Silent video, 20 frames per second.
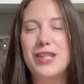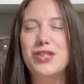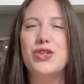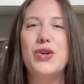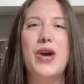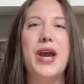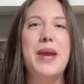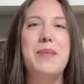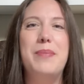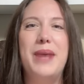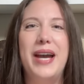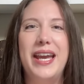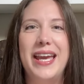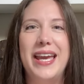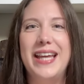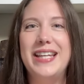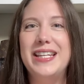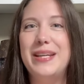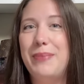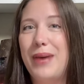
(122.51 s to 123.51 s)
So I might
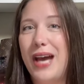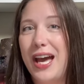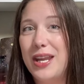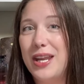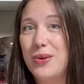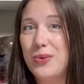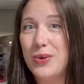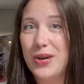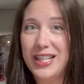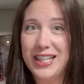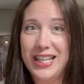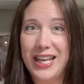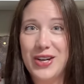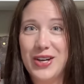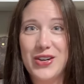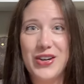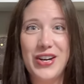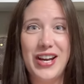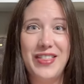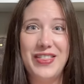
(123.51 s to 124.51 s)
end up adding one
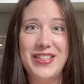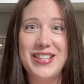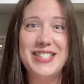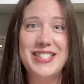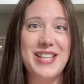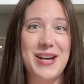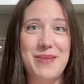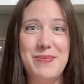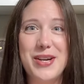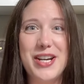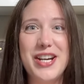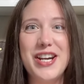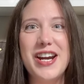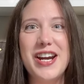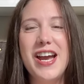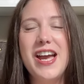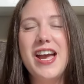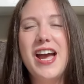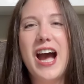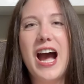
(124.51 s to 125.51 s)
later in the summer.
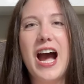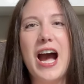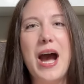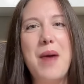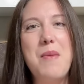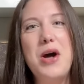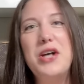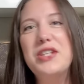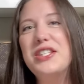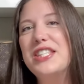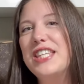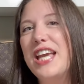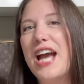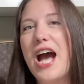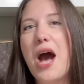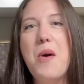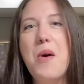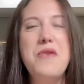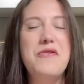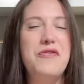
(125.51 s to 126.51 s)
Um, I'll see
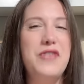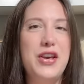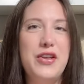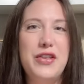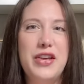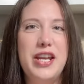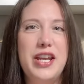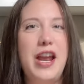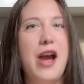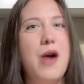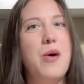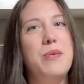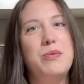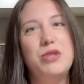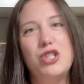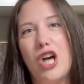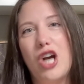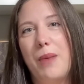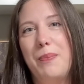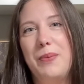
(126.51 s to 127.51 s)
how I'm feeling, how I'm
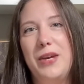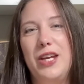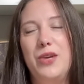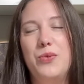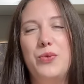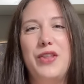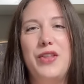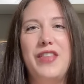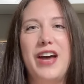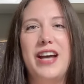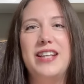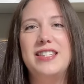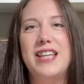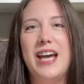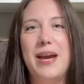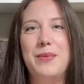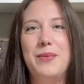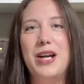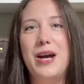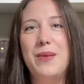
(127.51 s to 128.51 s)
shopping when that
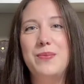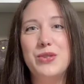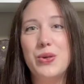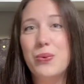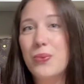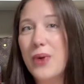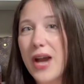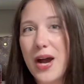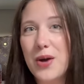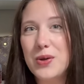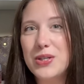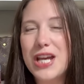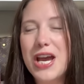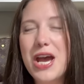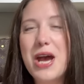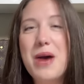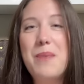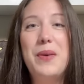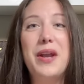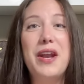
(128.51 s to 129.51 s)
time comes around.
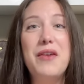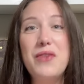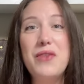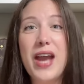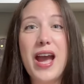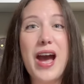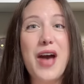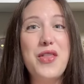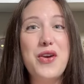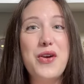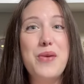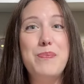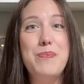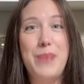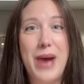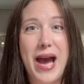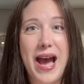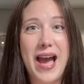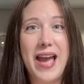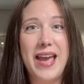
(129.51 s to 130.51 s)
But every other
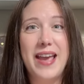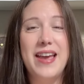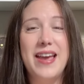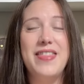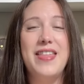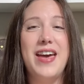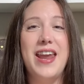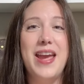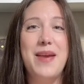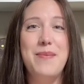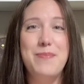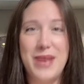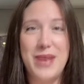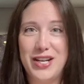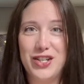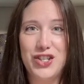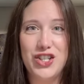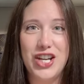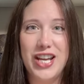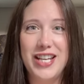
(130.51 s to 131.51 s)
bag that I
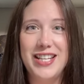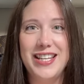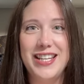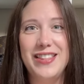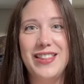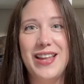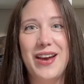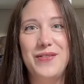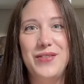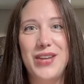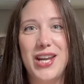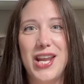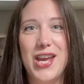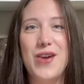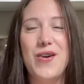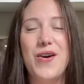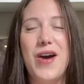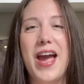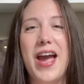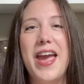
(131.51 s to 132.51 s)
mentioned in that
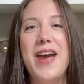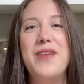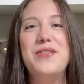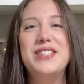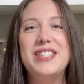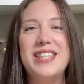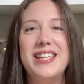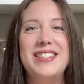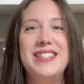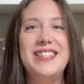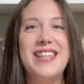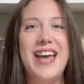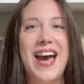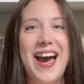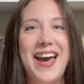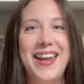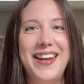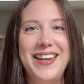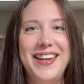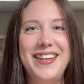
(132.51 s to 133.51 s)
video, I have since
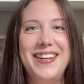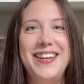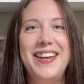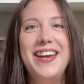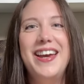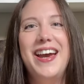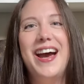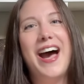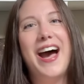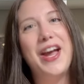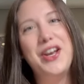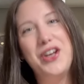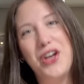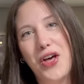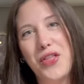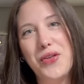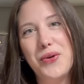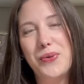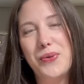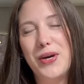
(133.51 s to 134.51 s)
added
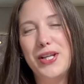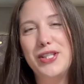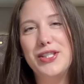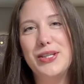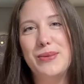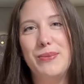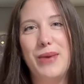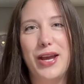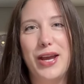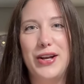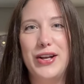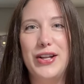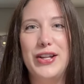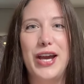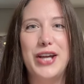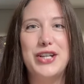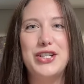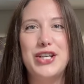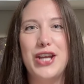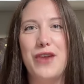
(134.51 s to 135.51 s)
another one to my
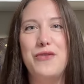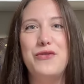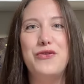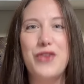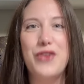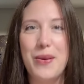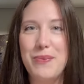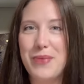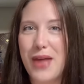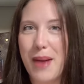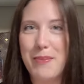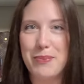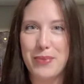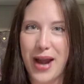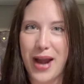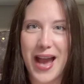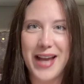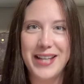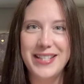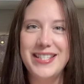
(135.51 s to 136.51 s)
collection from that
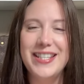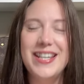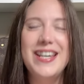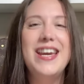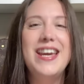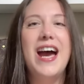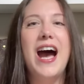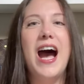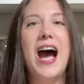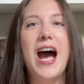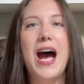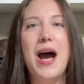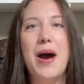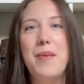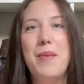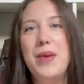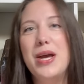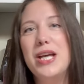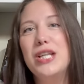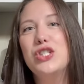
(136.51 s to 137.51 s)
brand.
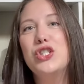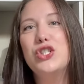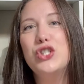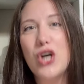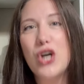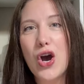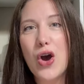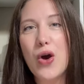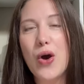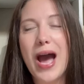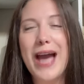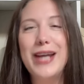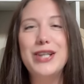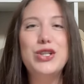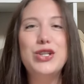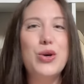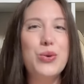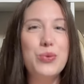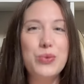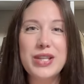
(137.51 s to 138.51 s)
Um, so I
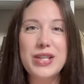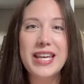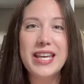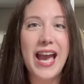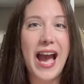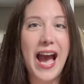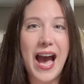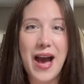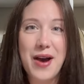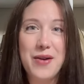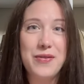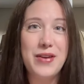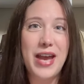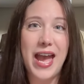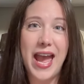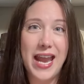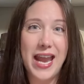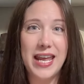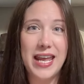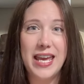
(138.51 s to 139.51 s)
don't really have
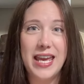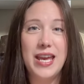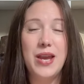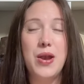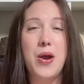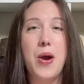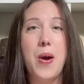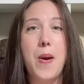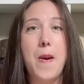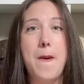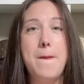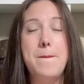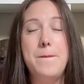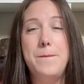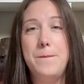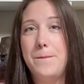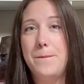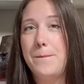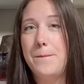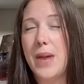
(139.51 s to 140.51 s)
any
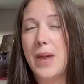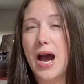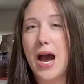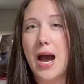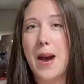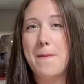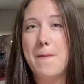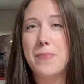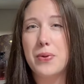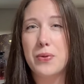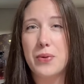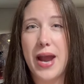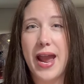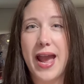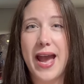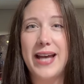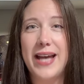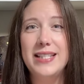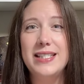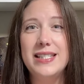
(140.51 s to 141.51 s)
uh,
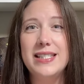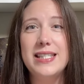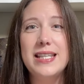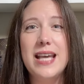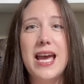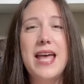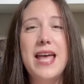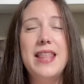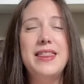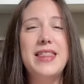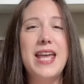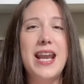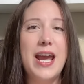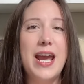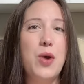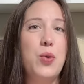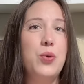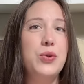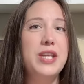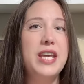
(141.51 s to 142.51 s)
brands that I
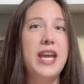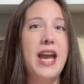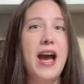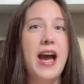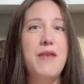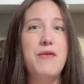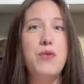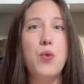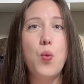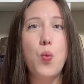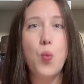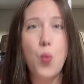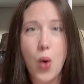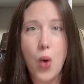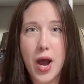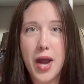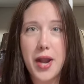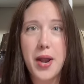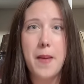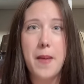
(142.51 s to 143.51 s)
only have
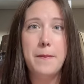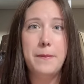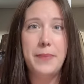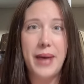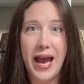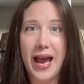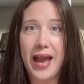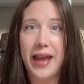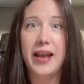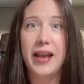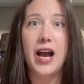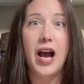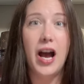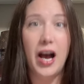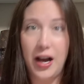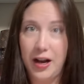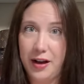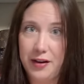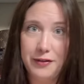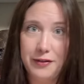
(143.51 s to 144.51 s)
one bag
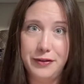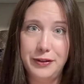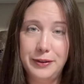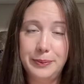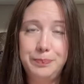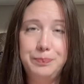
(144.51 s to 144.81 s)
of.